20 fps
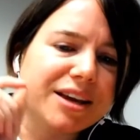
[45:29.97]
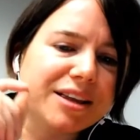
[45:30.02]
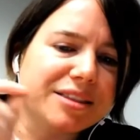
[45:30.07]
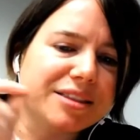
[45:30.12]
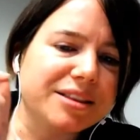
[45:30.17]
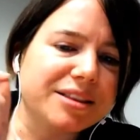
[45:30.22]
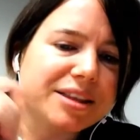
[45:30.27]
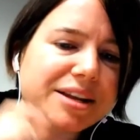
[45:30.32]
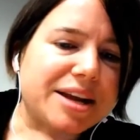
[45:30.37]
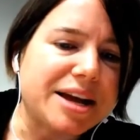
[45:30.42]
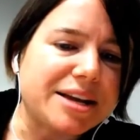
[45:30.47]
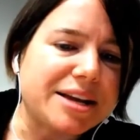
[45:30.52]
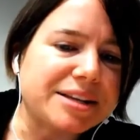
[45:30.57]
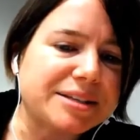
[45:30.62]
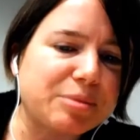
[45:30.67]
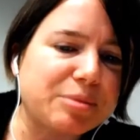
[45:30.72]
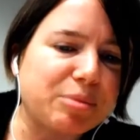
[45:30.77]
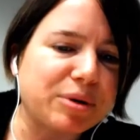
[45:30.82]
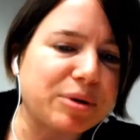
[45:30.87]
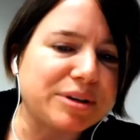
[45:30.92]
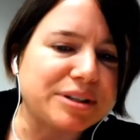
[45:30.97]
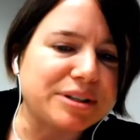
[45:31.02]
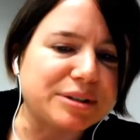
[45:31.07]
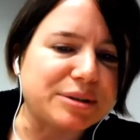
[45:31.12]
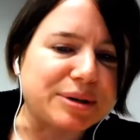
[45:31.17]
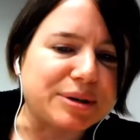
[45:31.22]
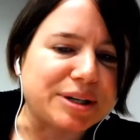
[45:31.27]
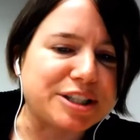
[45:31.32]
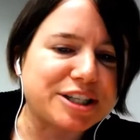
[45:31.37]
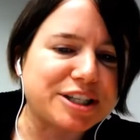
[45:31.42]
They'd ask a pointed
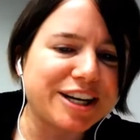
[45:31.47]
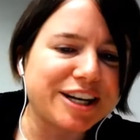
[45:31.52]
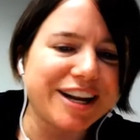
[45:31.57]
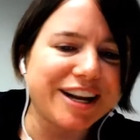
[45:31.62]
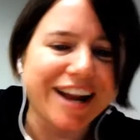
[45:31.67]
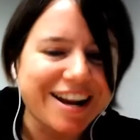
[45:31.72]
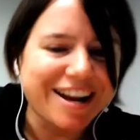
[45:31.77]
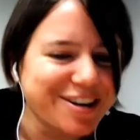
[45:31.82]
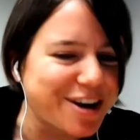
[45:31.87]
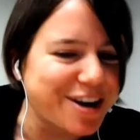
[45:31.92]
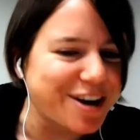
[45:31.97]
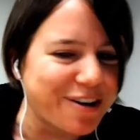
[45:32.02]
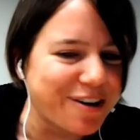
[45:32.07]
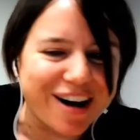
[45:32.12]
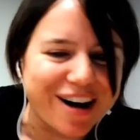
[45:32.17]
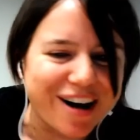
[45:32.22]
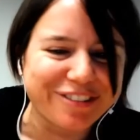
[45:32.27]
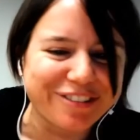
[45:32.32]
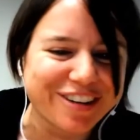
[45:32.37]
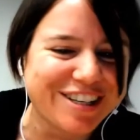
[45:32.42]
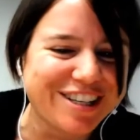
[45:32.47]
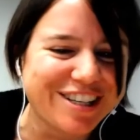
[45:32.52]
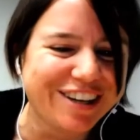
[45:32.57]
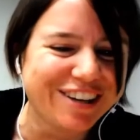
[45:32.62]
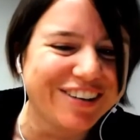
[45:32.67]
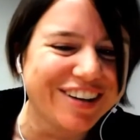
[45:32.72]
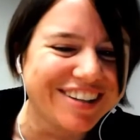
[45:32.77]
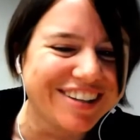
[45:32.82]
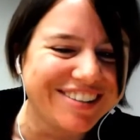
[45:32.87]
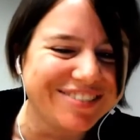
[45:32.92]
question, and I'd go off and
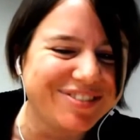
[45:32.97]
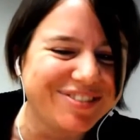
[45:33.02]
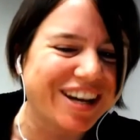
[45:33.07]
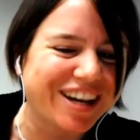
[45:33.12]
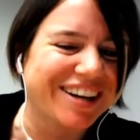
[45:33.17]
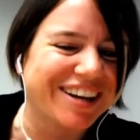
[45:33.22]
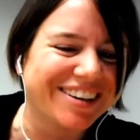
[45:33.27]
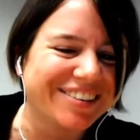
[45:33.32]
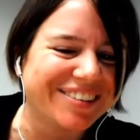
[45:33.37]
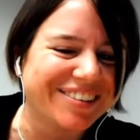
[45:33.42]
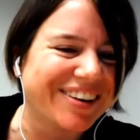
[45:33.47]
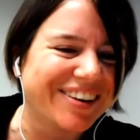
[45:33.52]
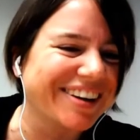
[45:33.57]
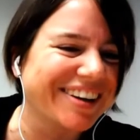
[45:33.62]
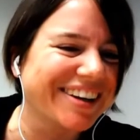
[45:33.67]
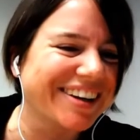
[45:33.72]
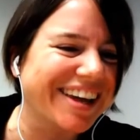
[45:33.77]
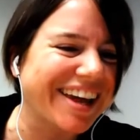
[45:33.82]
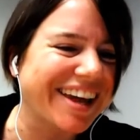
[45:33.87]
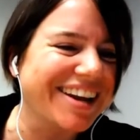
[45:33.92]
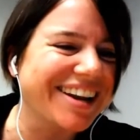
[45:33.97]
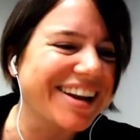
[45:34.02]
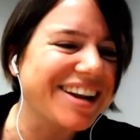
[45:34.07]
do a ton of work again.